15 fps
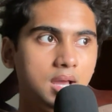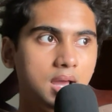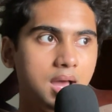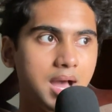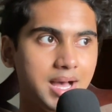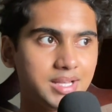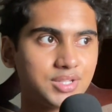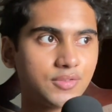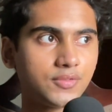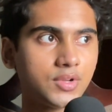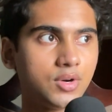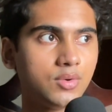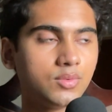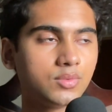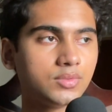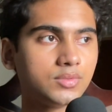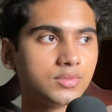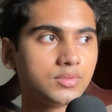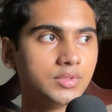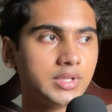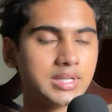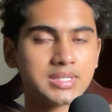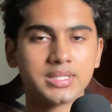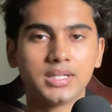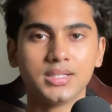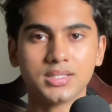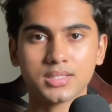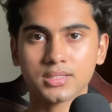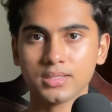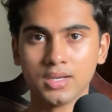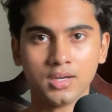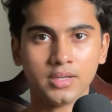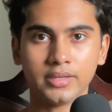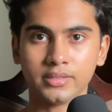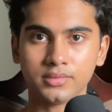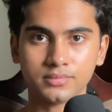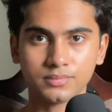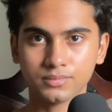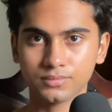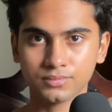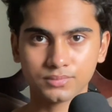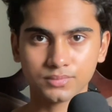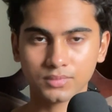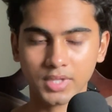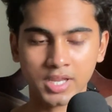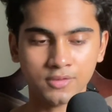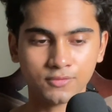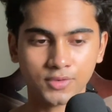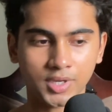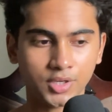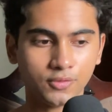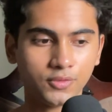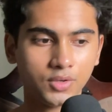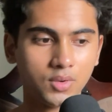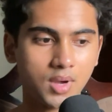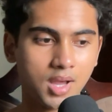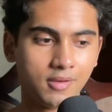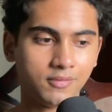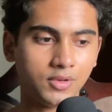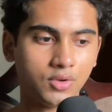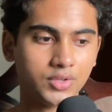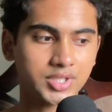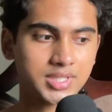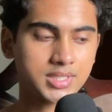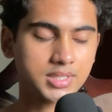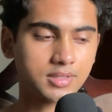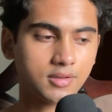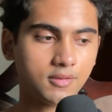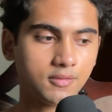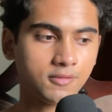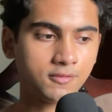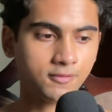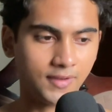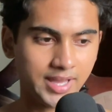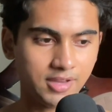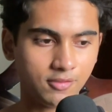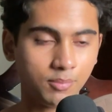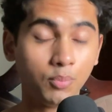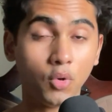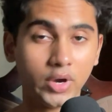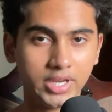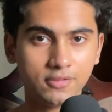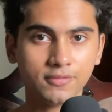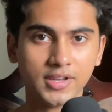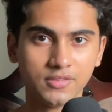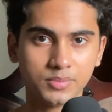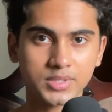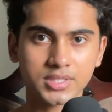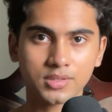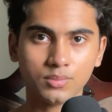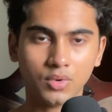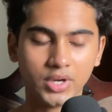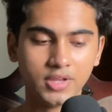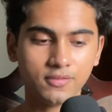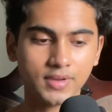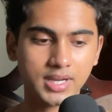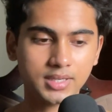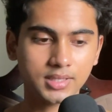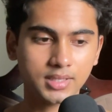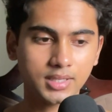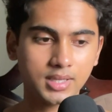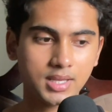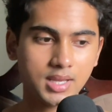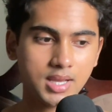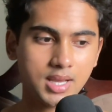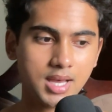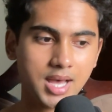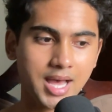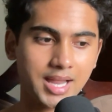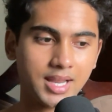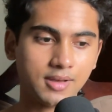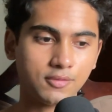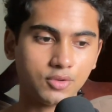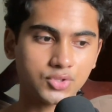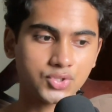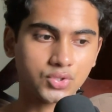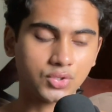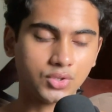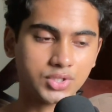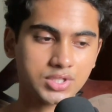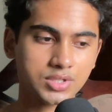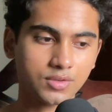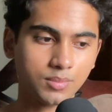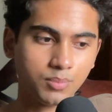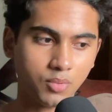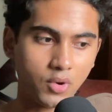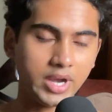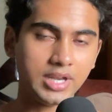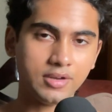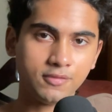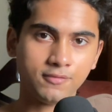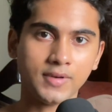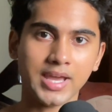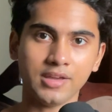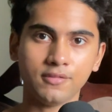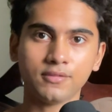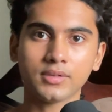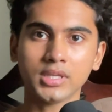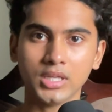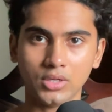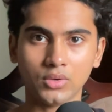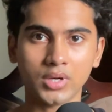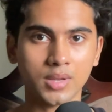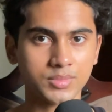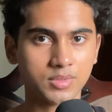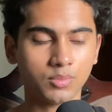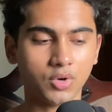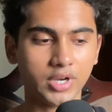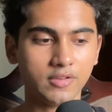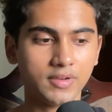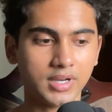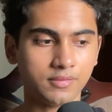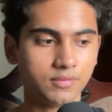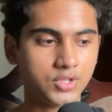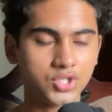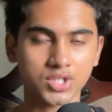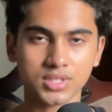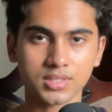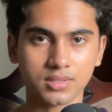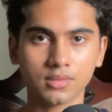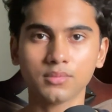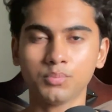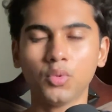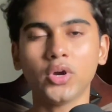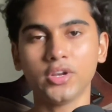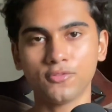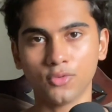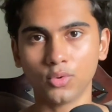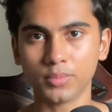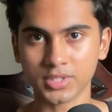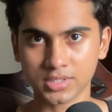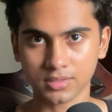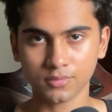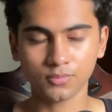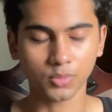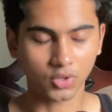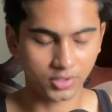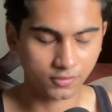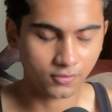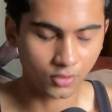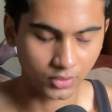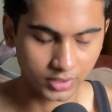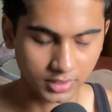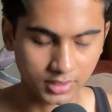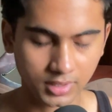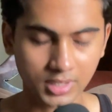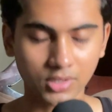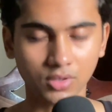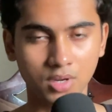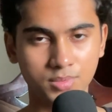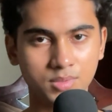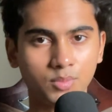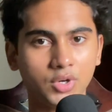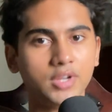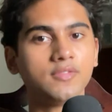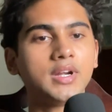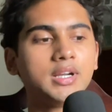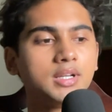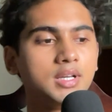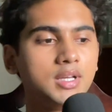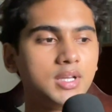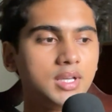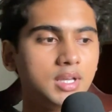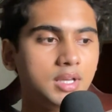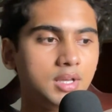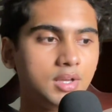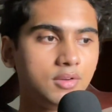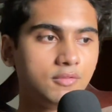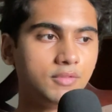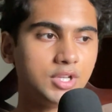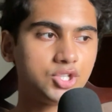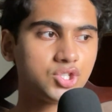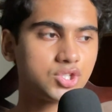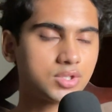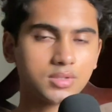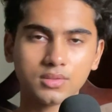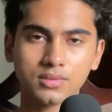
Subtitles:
As of now, the results are in front of you. I have lost 0.5% body fat, and I've also lost 0.5 kilograms of body fat, which is 0.4 kilograms of body fat, which